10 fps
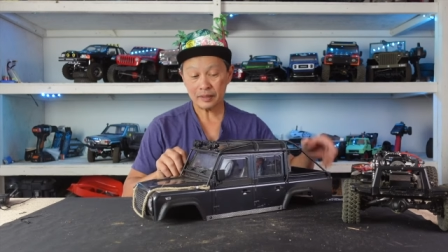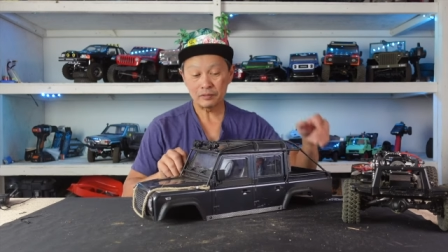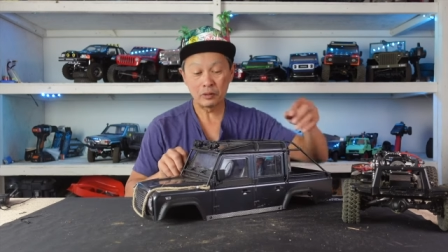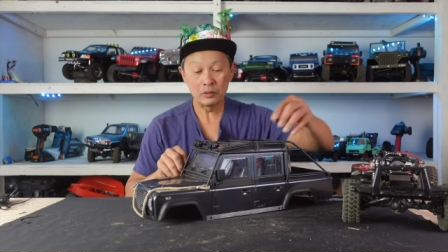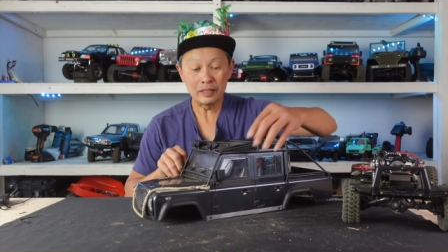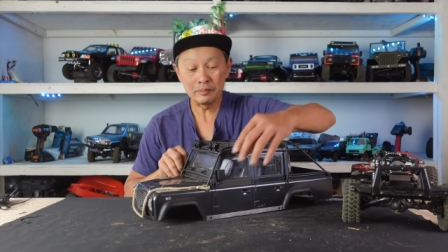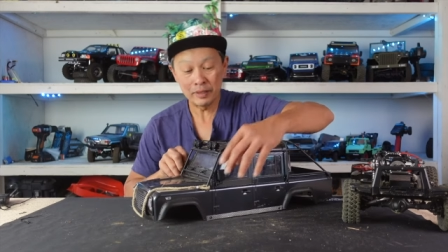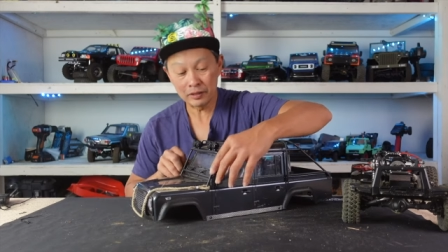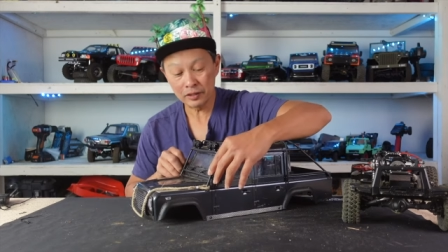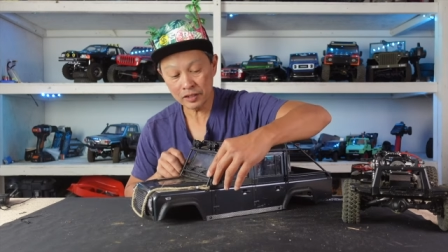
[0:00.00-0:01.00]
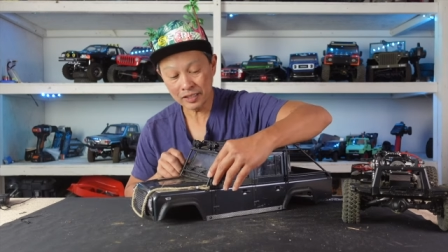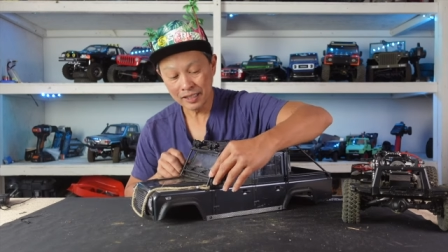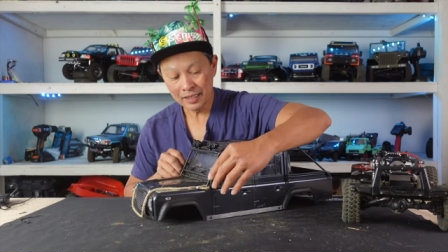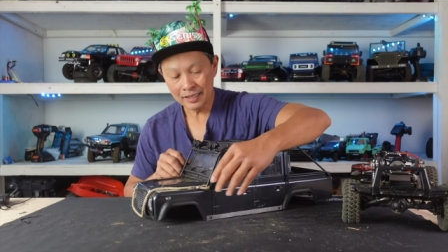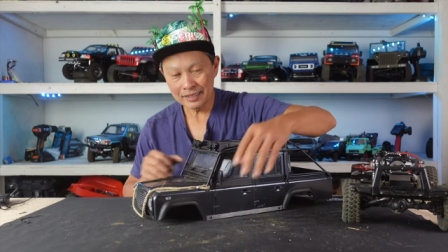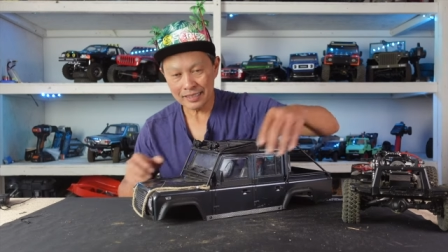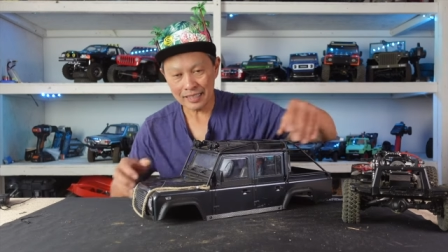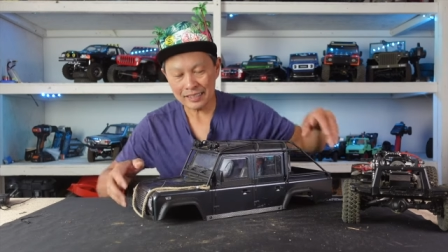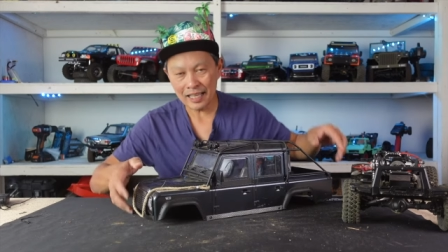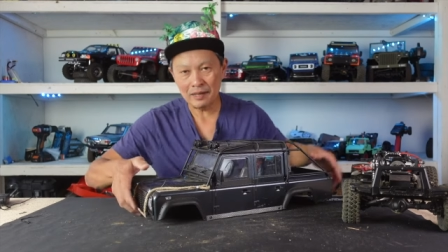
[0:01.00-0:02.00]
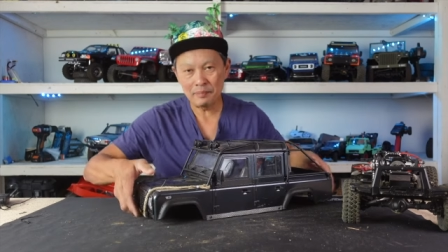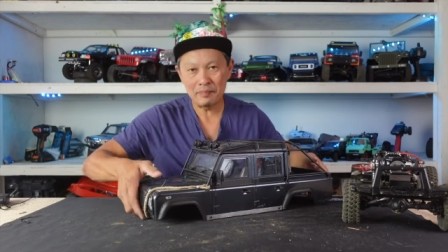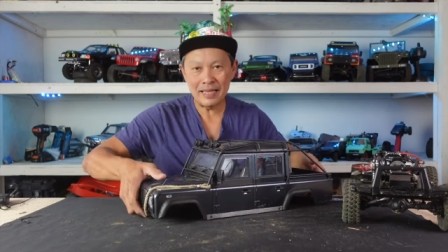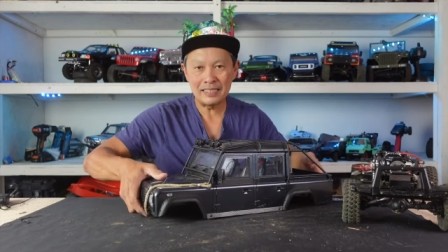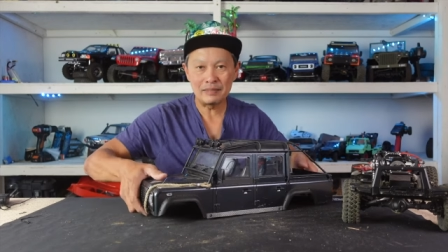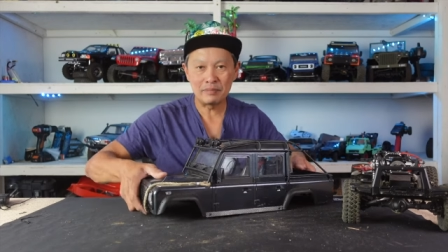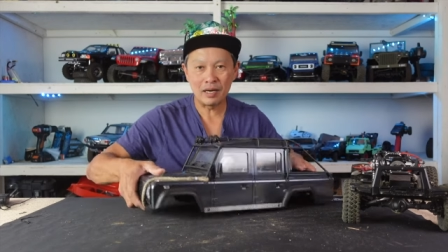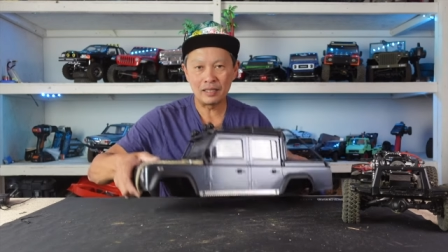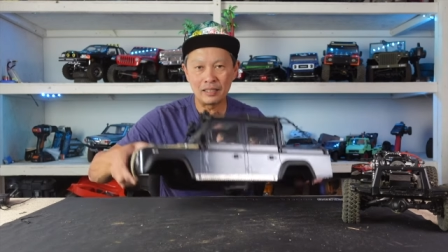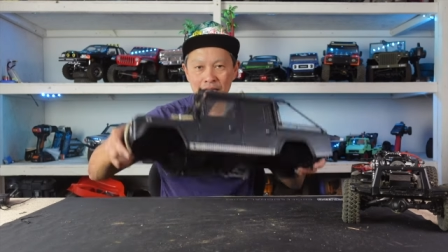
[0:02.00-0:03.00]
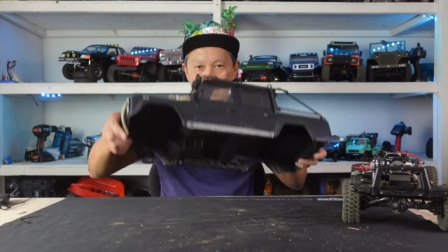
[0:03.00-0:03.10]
folding mirrors, just an amazing body,